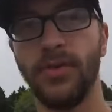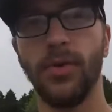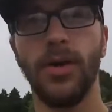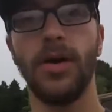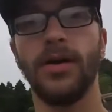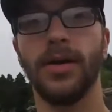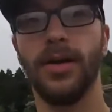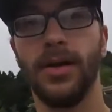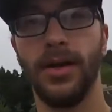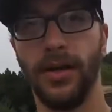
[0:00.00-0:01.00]
full lock,
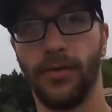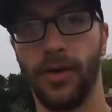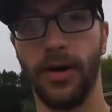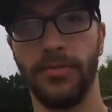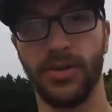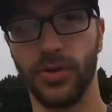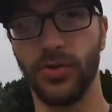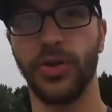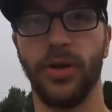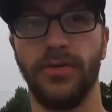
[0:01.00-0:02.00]
it'll rub, but as soon as
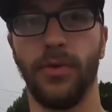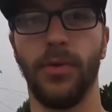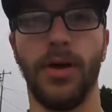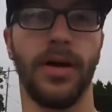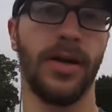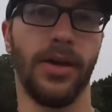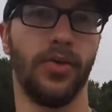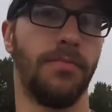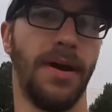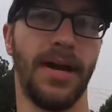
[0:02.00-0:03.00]
you go full lock, it goes
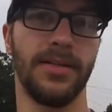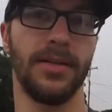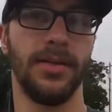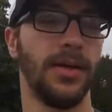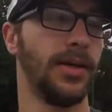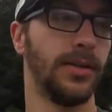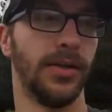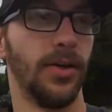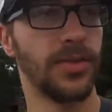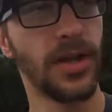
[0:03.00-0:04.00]
past it. So it's